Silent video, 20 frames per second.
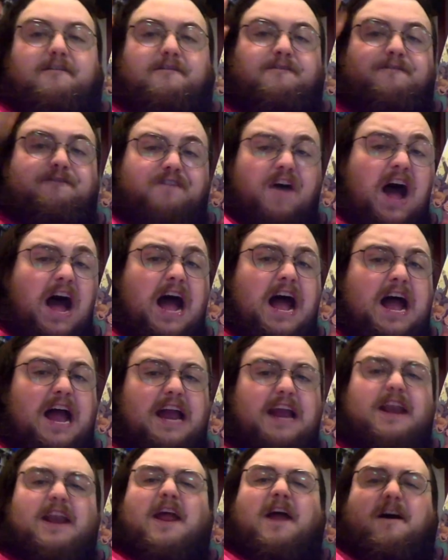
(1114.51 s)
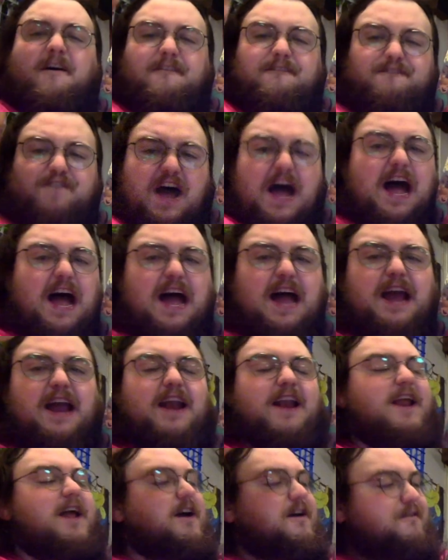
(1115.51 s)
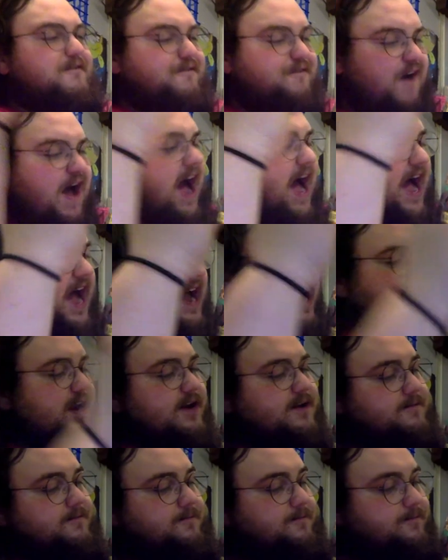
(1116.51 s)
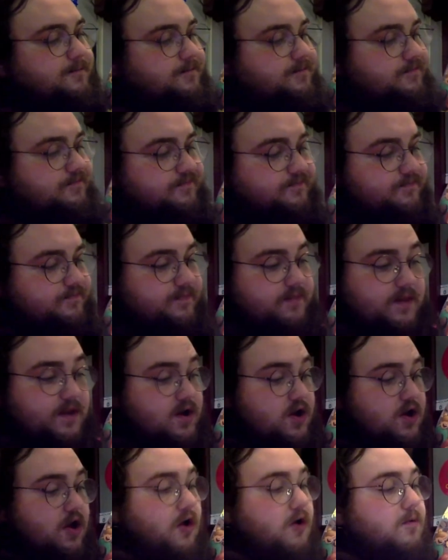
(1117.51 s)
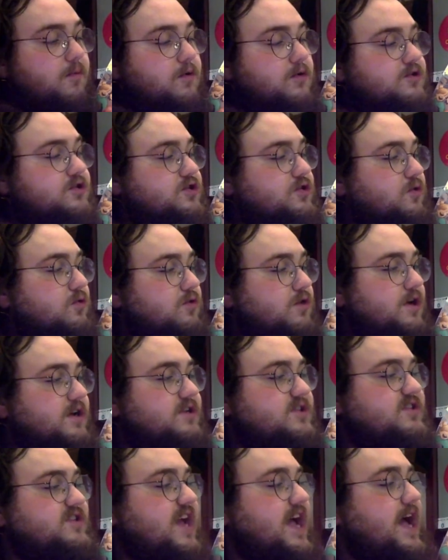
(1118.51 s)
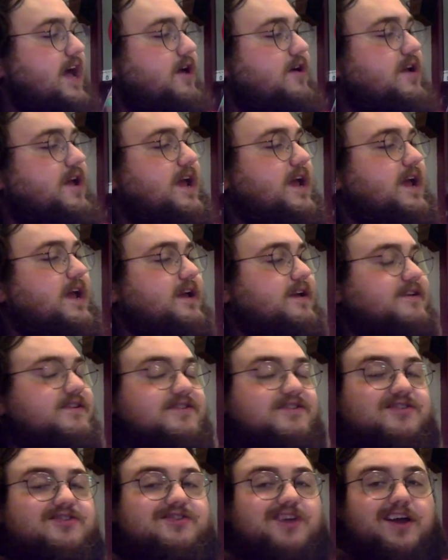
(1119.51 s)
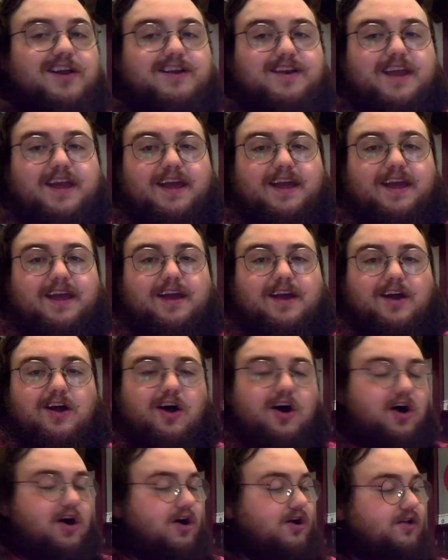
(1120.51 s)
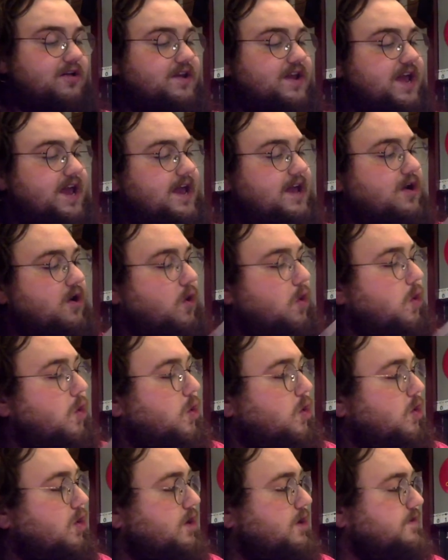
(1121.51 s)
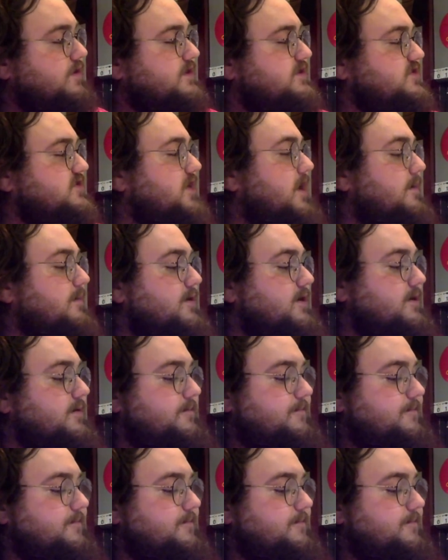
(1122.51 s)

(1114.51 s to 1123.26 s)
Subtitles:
Fine, fine, fine. No more school on Saturday, Sunday, holiday, or the summer.